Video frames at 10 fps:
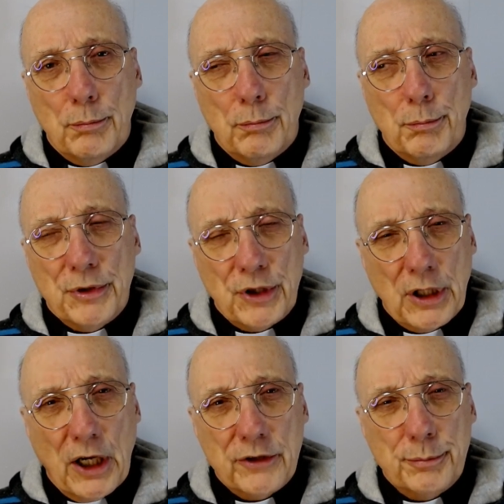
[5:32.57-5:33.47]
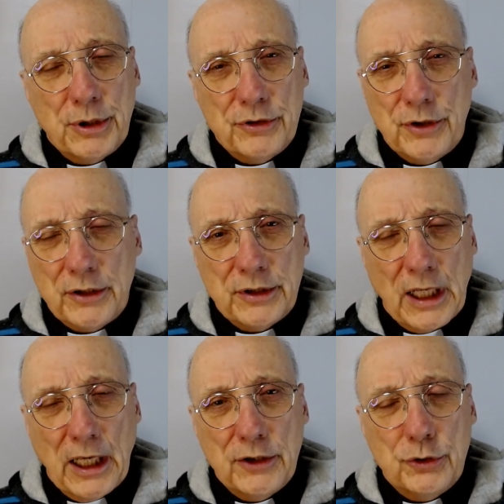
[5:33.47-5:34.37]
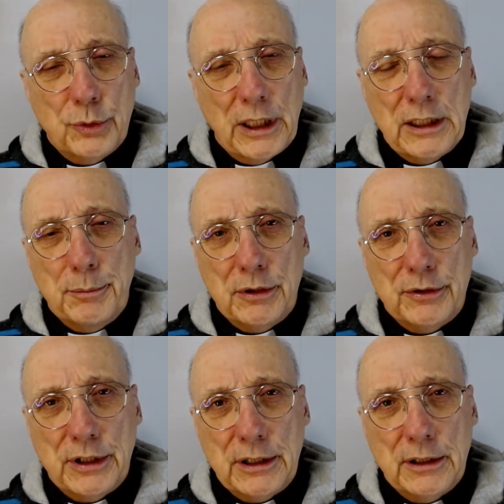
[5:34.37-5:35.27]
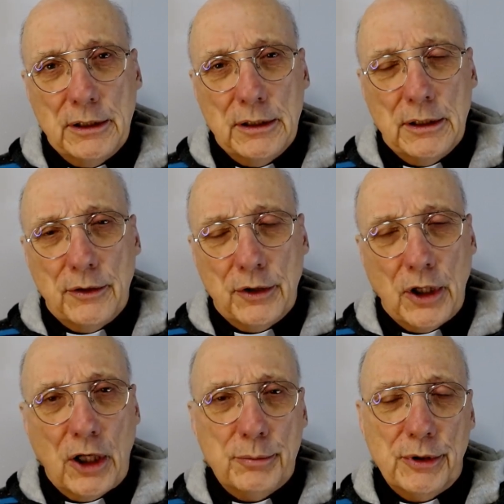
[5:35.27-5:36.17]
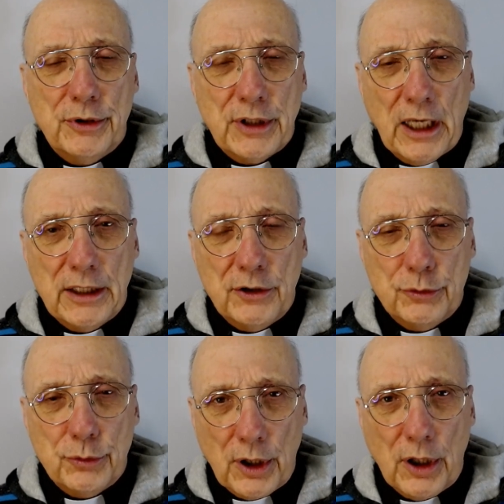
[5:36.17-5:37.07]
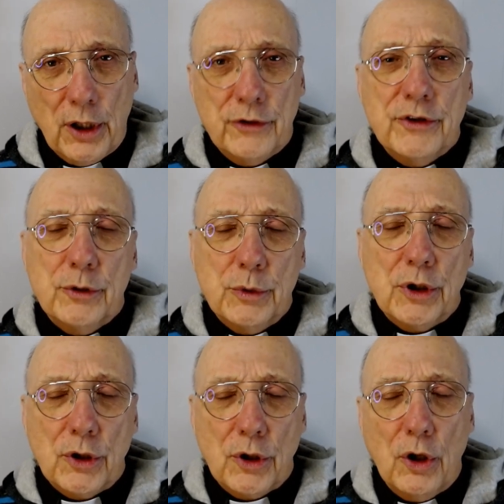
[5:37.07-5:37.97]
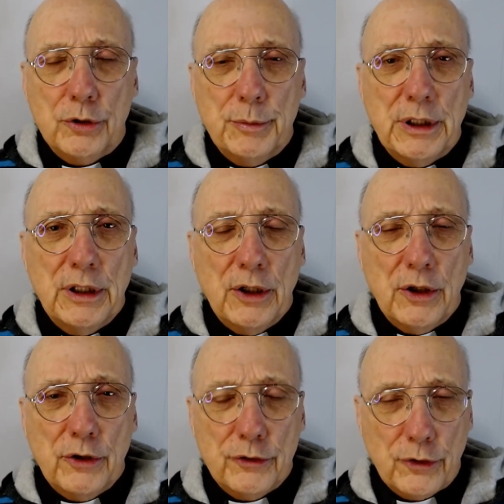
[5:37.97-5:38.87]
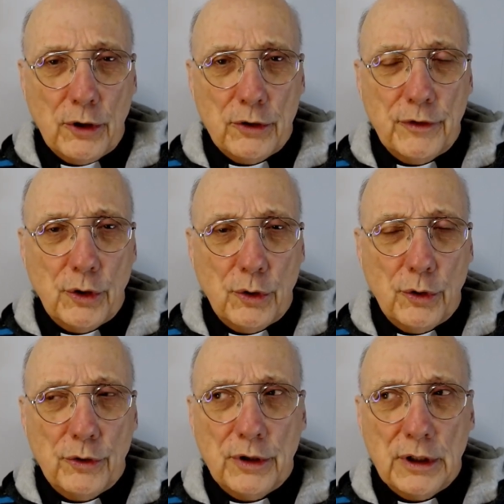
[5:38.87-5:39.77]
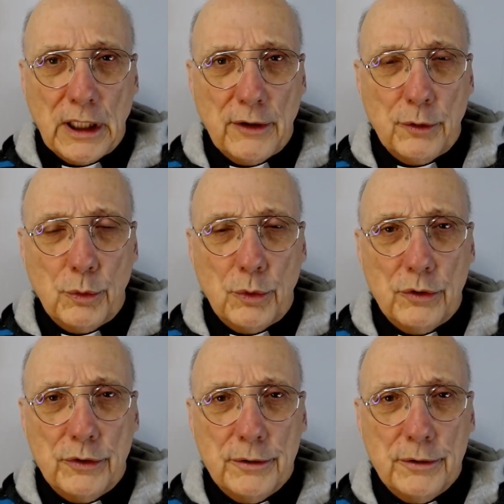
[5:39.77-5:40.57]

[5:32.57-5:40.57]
But the gospel is not tied to any building. The gospel is tied into our hearts. And we are called to be salt of the earth and light of the world.